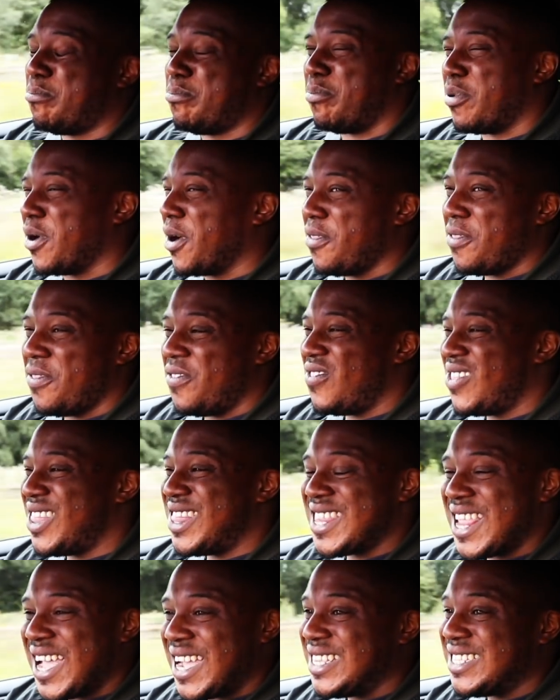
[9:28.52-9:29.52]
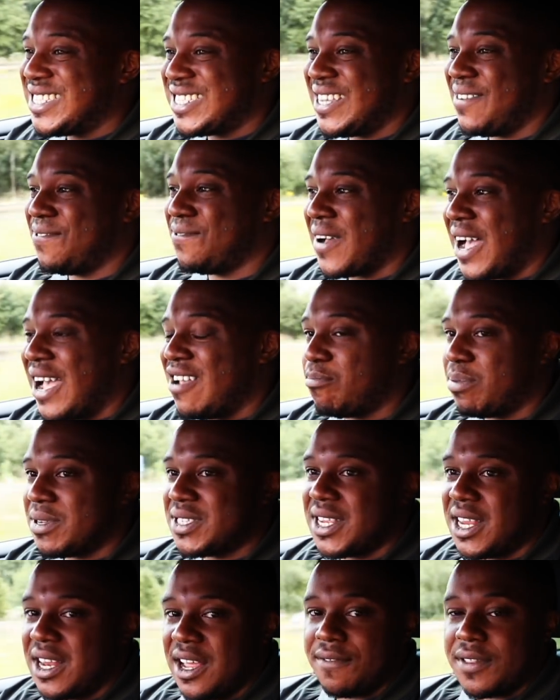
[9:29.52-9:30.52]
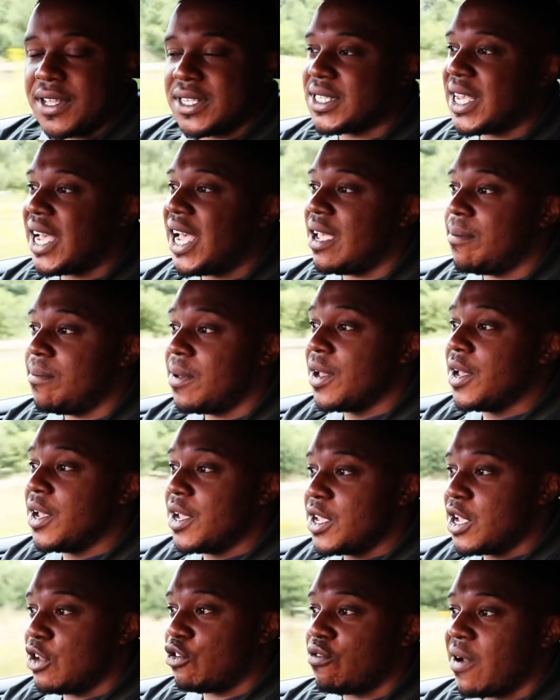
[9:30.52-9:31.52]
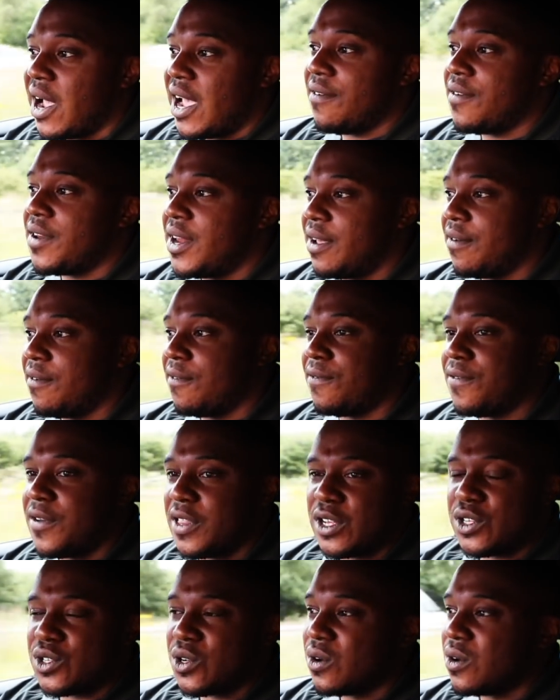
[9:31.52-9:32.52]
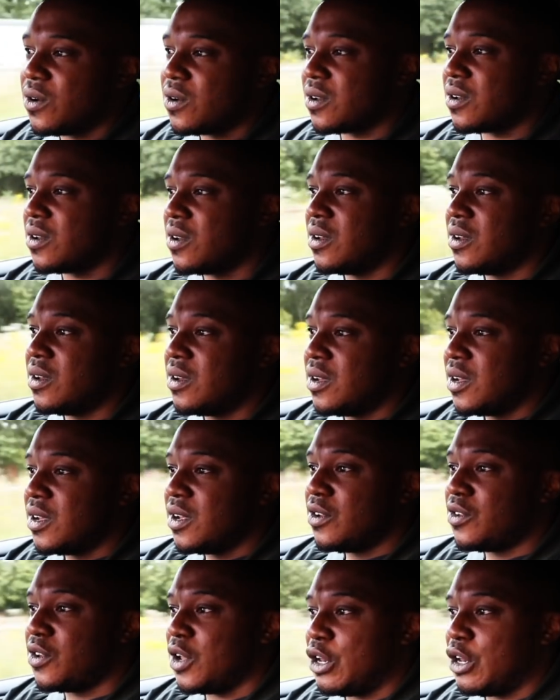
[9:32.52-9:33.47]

but 95% of the time you're driving it for the torque.